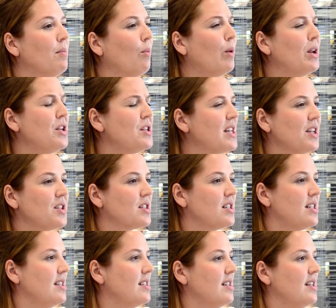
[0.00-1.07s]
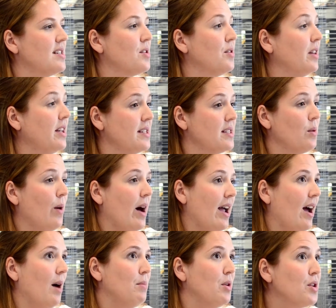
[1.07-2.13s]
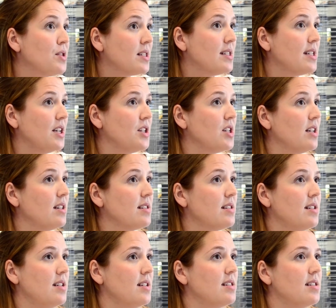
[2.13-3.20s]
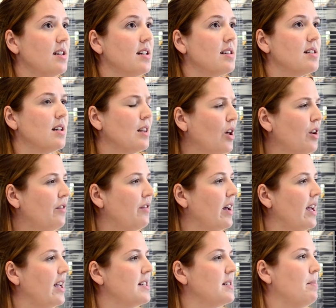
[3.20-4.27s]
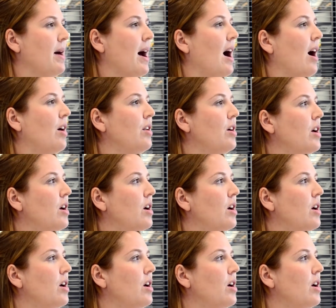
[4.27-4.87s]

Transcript: When you teach statistics, or at least the way I'm used to teaching statistics, a lot of it is about